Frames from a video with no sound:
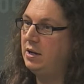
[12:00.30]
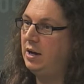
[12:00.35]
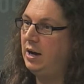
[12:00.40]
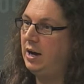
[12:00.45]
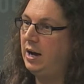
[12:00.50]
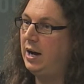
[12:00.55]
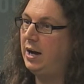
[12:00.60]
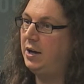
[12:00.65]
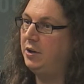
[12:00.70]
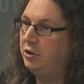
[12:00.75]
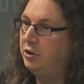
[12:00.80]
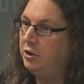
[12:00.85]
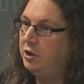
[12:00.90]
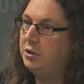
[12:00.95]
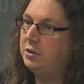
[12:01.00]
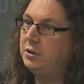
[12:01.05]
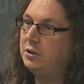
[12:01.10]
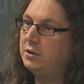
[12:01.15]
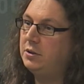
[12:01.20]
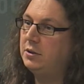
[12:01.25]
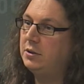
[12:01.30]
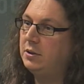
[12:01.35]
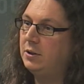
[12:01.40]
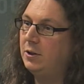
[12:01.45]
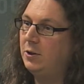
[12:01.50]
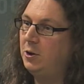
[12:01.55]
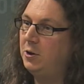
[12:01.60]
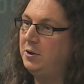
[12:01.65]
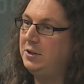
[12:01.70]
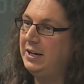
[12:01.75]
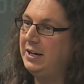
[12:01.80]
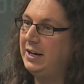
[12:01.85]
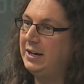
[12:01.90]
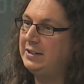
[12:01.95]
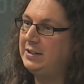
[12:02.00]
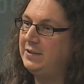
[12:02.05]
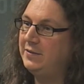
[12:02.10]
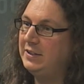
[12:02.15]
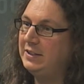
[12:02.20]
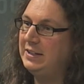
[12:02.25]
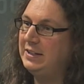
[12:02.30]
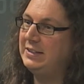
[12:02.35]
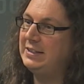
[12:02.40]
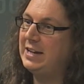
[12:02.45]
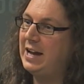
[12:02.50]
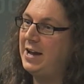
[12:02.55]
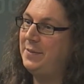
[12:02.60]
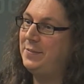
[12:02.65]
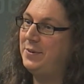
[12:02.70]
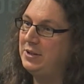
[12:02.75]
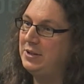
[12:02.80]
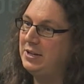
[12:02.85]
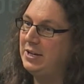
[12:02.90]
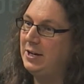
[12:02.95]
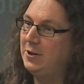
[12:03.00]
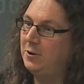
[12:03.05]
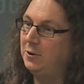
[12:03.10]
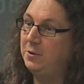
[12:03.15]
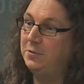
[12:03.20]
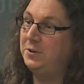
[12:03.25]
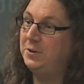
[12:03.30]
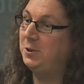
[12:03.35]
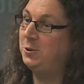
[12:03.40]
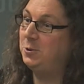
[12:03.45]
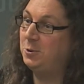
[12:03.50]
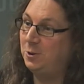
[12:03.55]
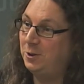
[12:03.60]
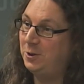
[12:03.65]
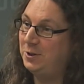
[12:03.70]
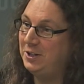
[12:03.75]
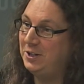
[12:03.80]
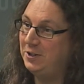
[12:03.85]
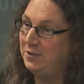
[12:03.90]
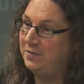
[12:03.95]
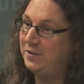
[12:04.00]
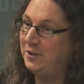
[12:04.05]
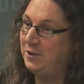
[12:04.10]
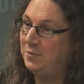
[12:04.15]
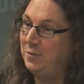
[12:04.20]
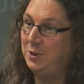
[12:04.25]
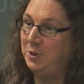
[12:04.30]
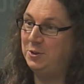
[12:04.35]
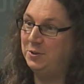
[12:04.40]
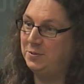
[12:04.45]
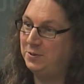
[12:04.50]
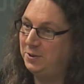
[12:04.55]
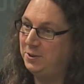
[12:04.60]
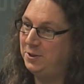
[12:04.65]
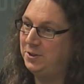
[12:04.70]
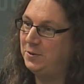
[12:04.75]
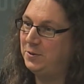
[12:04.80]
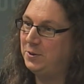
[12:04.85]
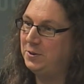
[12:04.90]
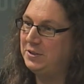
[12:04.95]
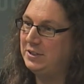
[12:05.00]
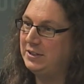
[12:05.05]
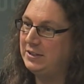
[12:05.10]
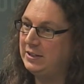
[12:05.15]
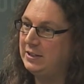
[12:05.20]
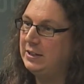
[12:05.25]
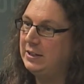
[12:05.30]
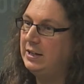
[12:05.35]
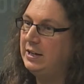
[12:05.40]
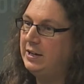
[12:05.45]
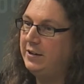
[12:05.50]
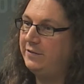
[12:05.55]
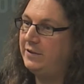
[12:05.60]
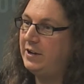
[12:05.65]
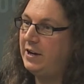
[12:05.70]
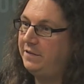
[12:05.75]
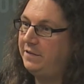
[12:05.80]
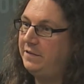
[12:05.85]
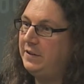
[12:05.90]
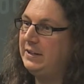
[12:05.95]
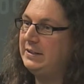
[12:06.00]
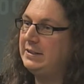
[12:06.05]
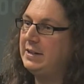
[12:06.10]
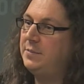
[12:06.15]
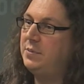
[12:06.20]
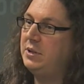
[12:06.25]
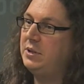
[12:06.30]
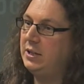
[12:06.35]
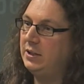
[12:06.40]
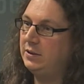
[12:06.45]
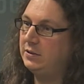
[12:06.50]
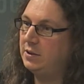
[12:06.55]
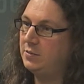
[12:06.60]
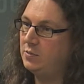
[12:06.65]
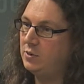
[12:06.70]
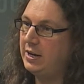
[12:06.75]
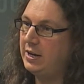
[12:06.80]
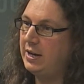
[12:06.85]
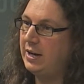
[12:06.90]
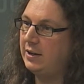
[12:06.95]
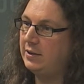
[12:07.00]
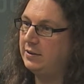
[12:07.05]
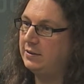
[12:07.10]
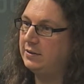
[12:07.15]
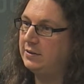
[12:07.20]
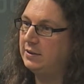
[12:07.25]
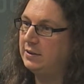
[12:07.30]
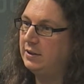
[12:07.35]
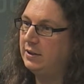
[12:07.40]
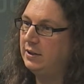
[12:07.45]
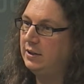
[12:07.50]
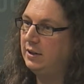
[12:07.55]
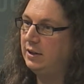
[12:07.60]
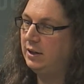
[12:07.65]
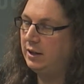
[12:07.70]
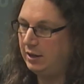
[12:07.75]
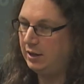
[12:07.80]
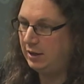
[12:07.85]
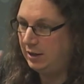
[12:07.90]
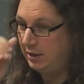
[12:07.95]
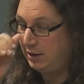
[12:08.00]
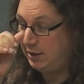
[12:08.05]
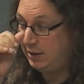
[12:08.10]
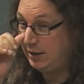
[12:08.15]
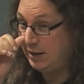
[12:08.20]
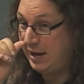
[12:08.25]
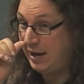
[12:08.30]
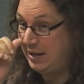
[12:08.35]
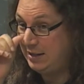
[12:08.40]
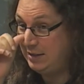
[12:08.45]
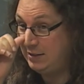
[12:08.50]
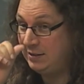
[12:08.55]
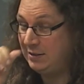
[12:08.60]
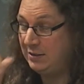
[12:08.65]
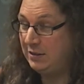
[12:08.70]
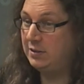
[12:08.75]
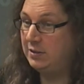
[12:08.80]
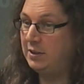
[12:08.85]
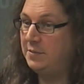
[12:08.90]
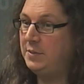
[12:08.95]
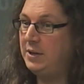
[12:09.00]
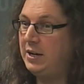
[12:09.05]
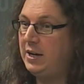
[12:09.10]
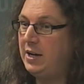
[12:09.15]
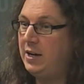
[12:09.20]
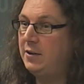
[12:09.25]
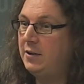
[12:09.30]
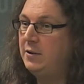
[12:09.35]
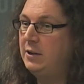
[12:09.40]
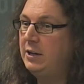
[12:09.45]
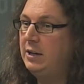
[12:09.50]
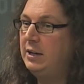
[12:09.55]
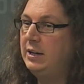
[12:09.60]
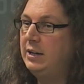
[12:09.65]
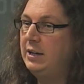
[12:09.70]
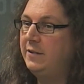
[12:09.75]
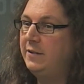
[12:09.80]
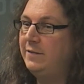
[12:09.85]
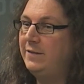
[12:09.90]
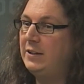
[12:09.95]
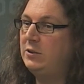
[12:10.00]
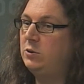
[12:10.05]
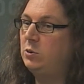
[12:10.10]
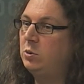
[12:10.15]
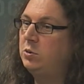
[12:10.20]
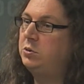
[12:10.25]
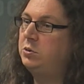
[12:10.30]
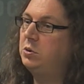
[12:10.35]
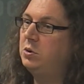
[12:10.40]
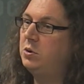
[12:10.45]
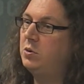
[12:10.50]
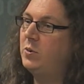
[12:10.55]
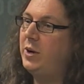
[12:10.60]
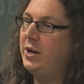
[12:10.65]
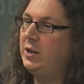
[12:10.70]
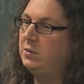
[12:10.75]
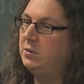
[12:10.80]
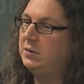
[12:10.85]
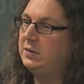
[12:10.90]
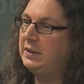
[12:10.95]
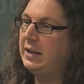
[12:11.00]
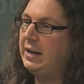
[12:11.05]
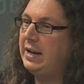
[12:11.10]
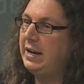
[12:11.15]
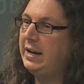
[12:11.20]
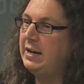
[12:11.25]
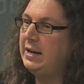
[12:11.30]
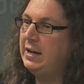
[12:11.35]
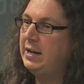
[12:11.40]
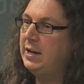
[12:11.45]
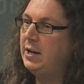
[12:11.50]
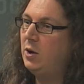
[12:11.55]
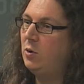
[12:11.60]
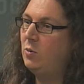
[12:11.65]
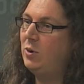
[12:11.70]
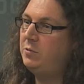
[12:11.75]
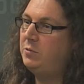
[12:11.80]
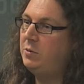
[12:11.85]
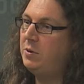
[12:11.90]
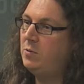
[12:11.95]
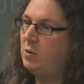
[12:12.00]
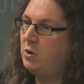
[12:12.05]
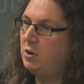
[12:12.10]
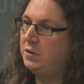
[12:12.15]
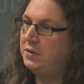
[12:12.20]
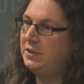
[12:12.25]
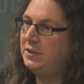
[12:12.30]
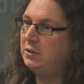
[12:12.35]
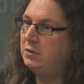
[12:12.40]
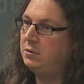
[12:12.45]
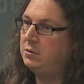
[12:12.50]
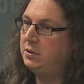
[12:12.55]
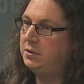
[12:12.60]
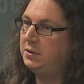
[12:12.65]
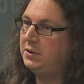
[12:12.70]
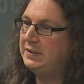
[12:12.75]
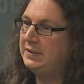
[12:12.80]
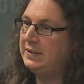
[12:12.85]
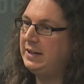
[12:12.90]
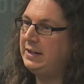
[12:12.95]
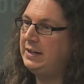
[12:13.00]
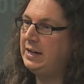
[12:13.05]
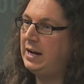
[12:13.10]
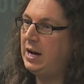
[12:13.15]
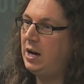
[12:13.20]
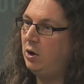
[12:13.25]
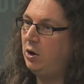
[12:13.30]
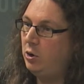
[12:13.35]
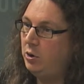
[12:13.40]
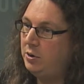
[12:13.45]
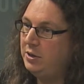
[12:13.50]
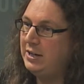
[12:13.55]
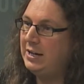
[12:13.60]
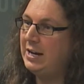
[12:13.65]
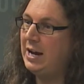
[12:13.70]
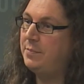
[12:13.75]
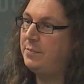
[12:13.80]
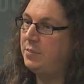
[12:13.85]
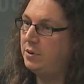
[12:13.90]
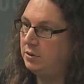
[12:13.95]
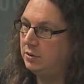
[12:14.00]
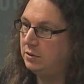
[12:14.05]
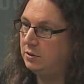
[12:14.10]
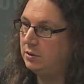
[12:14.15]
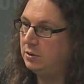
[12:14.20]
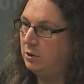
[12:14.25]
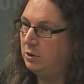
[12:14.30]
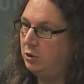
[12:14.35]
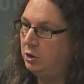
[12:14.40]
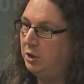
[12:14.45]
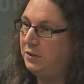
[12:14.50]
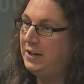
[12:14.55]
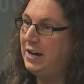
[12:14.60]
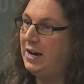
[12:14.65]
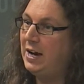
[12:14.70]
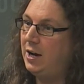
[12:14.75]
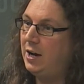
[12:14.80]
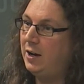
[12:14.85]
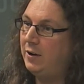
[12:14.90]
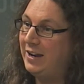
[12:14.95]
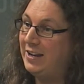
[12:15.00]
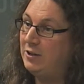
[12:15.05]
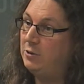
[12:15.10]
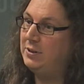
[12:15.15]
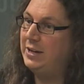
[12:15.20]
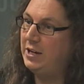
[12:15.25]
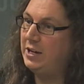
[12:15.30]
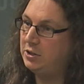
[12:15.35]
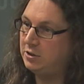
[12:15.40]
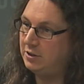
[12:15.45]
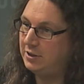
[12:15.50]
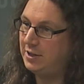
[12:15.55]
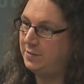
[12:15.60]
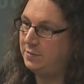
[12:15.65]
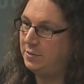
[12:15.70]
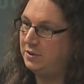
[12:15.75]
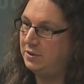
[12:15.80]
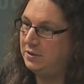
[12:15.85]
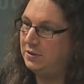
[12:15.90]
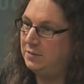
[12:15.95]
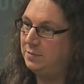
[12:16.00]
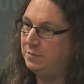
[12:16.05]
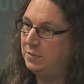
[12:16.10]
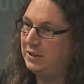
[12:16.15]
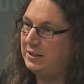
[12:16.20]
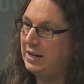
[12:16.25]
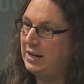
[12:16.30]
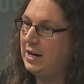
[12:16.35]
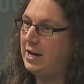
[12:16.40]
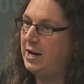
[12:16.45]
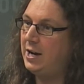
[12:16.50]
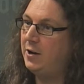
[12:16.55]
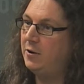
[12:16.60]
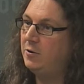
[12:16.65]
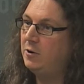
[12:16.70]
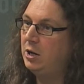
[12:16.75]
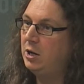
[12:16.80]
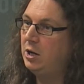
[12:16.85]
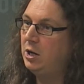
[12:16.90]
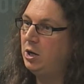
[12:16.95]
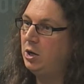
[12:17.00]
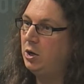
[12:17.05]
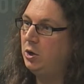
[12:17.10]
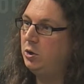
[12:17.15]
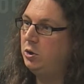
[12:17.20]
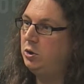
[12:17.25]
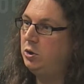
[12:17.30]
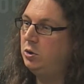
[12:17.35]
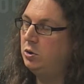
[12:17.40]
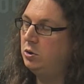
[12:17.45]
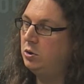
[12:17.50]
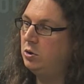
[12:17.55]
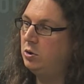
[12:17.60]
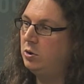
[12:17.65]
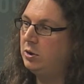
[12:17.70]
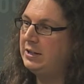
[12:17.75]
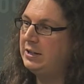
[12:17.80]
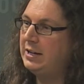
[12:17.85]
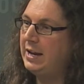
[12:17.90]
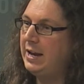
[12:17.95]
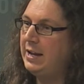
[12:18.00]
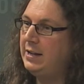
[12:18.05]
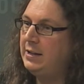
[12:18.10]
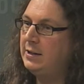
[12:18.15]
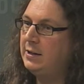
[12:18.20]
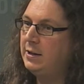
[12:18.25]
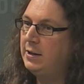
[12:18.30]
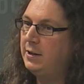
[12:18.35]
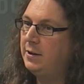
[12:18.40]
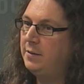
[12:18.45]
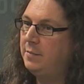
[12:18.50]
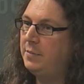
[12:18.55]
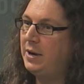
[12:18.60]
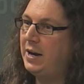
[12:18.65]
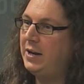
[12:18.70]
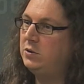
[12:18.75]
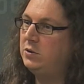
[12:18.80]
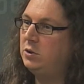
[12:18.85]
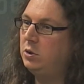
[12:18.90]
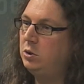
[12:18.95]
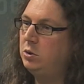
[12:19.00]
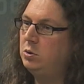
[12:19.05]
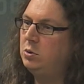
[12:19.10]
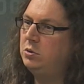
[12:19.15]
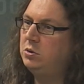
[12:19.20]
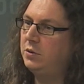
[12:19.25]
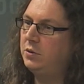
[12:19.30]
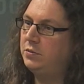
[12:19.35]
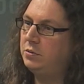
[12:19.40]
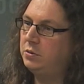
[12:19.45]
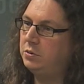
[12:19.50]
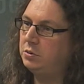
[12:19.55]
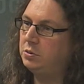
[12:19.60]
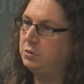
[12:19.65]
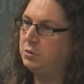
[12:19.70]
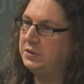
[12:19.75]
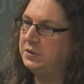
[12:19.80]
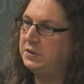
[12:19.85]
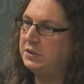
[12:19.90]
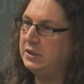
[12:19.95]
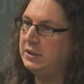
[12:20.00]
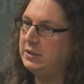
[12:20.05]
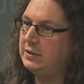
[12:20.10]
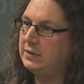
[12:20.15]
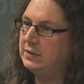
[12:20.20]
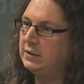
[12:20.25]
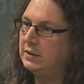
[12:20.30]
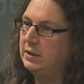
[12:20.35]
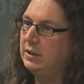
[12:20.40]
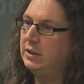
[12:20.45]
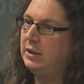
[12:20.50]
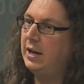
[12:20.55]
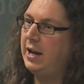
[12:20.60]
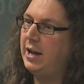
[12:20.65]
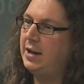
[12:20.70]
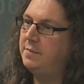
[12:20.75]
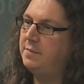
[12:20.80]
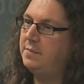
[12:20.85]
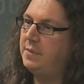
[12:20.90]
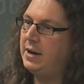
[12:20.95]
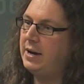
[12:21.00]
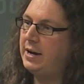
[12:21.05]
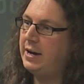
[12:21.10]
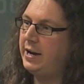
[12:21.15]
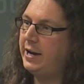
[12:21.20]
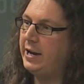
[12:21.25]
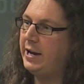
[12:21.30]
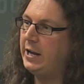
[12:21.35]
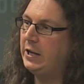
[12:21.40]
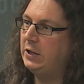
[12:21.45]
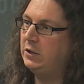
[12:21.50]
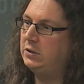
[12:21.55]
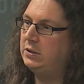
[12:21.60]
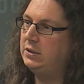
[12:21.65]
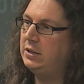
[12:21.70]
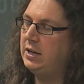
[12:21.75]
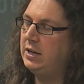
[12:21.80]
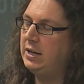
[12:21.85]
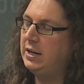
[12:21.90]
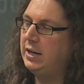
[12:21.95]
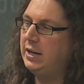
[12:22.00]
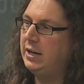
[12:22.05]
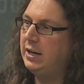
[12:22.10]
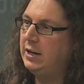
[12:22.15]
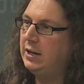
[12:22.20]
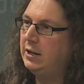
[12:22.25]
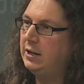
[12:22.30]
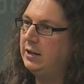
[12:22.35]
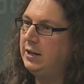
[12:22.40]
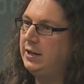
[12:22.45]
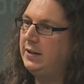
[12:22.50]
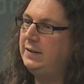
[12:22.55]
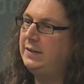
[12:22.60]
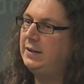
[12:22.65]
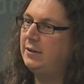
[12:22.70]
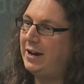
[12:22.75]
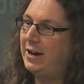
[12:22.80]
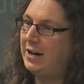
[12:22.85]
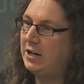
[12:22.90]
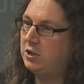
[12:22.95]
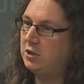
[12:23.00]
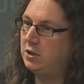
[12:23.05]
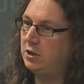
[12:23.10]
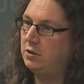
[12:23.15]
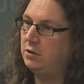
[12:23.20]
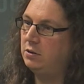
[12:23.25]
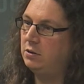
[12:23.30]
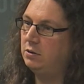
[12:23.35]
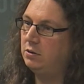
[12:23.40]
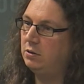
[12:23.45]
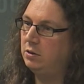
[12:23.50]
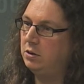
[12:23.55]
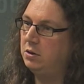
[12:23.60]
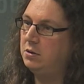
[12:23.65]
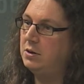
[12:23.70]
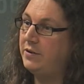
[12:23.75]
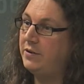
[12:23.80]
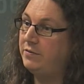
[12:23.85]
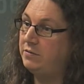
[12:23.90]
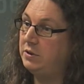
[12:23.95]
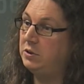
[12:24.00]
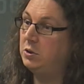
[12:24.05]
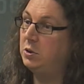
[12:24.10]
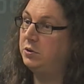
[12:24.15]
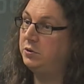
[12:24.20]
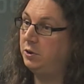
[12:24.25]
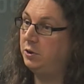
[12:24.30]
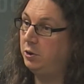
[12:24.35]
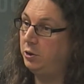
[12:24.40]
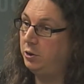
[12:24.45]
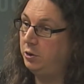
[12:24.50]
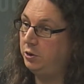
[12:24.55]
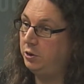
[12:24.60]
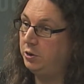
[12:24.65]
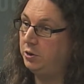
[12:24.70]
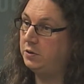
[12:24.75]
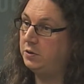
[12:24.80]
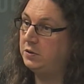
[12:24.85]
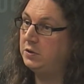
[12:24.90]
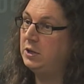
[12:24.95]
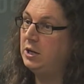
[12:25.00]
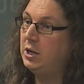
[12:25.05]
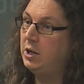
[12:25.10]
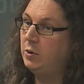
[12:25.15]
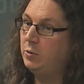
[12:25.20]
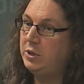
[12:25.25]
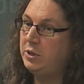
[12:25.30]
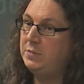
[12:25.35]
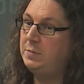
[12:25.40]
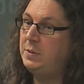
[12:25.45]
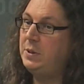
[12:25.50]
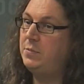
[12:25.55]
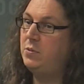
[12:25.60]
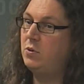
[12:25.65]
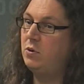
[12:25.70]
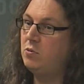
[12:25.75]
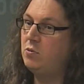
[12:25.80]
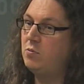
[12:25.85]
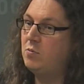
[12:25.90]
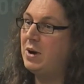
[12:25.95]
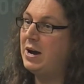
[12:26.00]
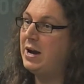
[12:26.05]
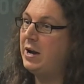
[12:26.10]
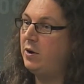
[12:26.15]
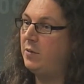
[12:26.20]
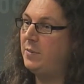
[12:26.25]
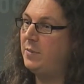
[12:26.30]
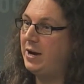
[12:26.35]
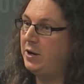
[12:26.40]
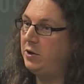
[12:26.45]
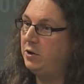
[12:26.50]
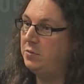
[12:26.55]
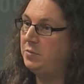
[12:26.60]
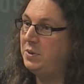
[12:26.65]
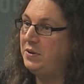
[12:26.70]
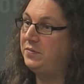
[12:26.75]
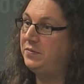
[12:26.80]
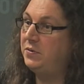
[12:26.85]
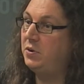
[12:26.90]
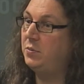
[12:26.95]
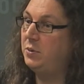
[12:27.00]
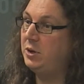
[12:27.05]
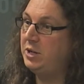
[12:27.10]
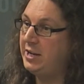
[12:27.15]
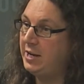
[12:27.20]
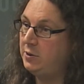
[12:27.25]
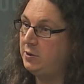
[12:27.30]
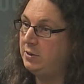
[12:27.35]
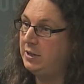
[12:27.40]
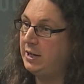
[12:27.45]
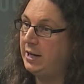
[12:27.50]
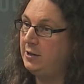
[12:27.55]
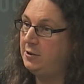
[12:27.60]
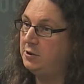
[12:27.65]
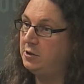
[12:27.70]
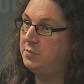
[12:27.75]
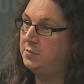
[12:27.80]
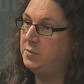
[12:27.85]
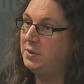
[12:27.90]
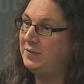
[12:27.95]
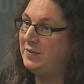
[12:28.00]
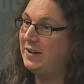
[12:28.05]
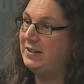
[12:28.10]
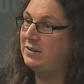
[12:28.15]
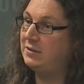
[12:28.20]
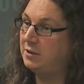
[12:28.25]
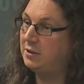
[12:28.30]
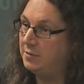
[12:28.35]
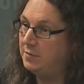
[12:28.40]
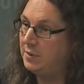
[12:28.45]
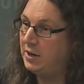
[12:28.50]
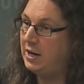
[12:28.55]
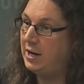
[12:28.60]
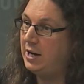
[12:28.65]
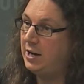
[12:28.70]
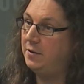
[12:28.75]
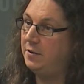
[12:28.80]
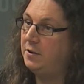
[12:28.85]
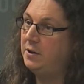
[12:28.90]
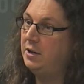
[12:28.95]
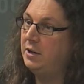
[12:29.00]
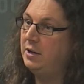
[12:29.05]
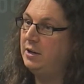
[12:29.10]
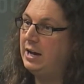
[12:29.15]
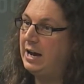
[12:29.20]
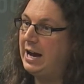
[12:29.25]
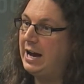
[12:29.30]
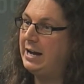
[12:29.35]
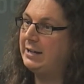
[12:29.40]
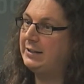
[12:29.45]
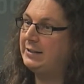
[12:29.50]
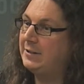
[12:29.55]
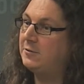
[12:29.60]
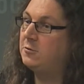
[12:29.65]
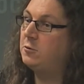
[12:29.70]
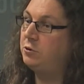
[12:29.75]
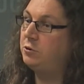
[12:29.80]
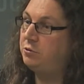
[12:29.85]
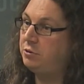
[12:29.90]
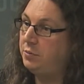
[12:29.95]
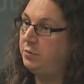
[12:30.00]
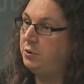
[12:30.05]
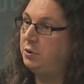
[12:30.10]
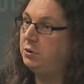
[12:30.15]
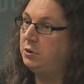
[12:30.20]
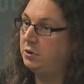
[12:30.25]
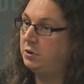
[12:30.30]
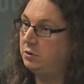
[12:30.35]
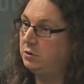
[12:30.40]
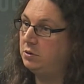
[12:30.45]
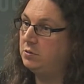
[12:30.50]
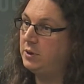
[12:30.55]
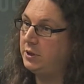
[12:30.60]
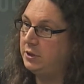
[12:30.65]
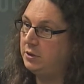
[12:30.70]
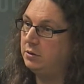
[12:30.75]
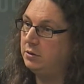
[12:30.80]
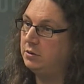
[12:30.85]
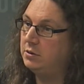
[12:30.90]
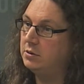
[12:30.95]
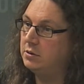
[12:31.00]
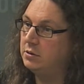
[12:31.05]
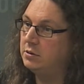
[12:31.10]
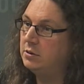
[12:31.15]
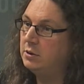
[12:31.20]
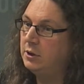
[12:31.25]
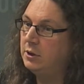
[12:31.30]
are not learning activities happening on a virtual learning environment of a university. There are things happening somewhere else. And somehow, that's also a way to say what we want is to understand how learning happens, not how education happens, but how you can, by the use of resources and by the interaction you have with other learners, with people who might or might not be formally educators, but that somehow act as contributors to what you do,